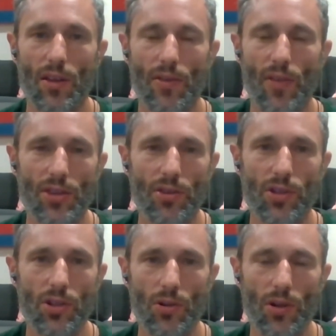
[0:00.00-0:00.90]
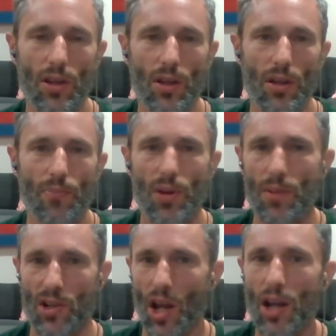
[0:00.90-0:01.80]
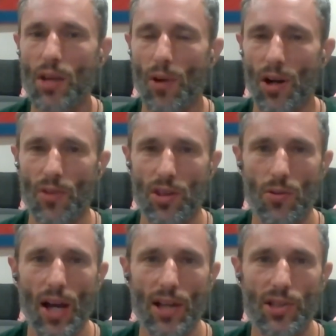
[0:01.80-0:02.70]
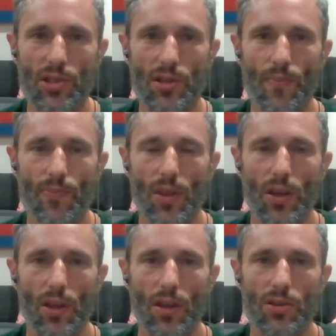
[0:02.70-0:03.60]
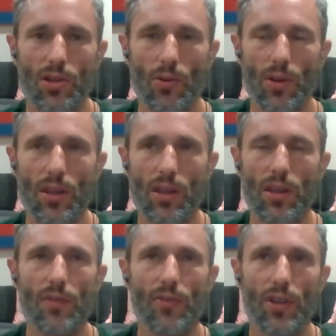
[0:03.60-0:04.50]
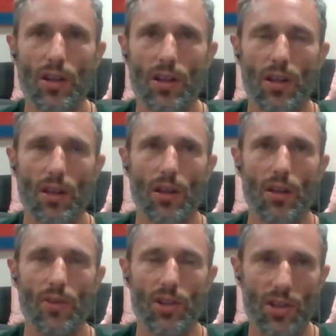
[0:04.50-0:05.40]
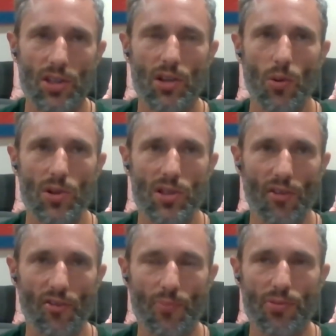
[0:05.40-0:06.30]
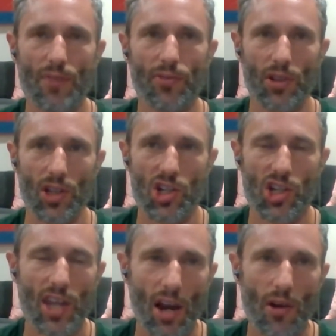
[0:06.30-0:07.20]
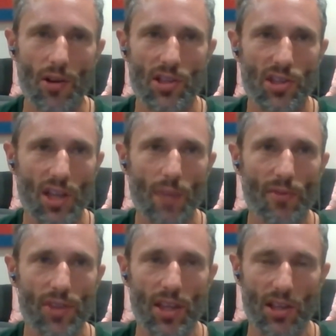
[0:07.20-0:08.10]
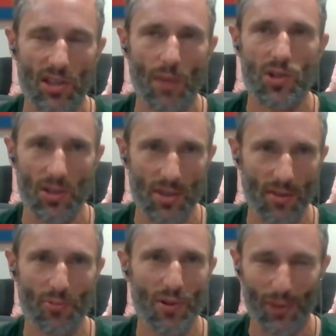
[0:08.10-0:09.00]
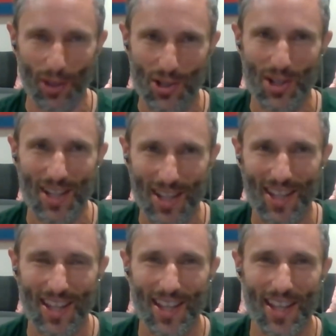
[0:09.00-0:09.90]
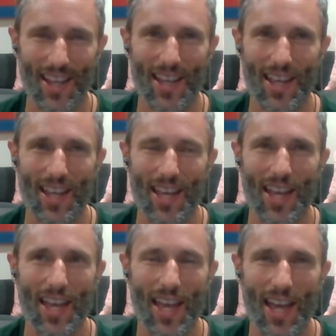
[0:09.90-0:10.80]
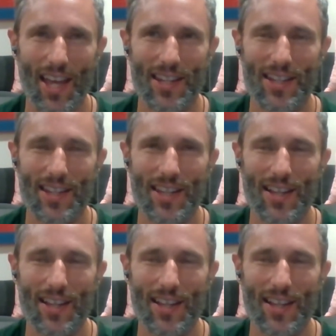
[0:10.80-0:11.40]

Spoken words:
than you do pretty much anywhere in the US. So even the discourse of privilege carries some of the assumptions of privilege. And